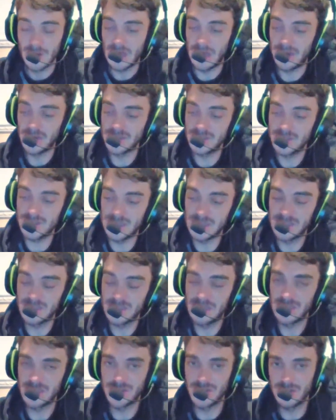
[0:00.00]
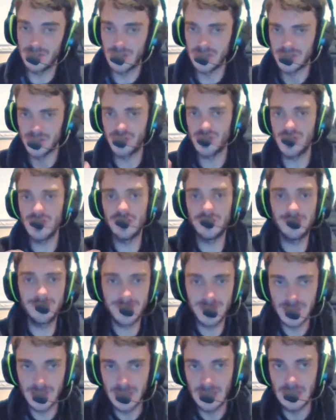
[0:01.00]
And it says there's a
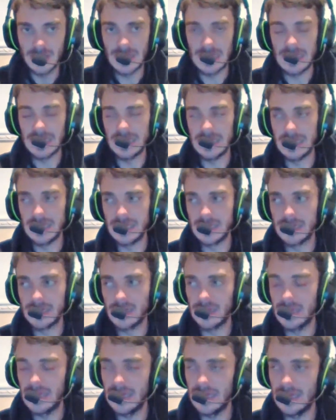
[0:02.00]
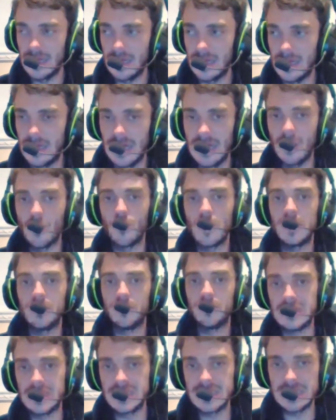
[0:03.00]
shift in how we
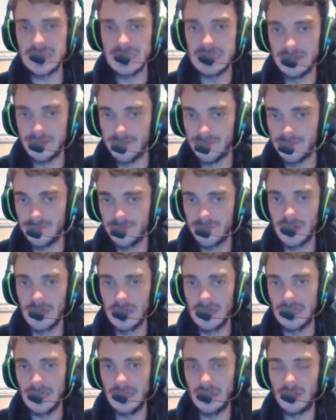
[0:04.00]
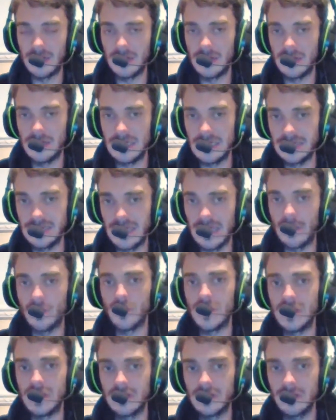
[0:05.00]
perceive and how
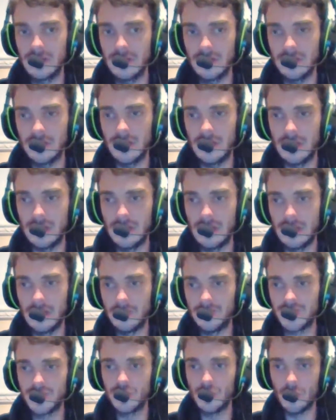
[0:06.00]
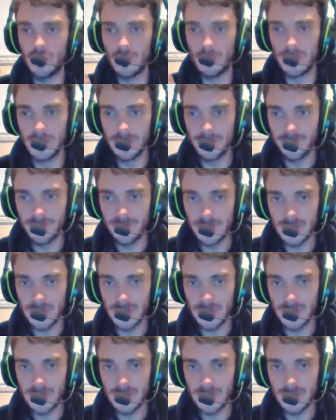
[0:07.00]
we absorb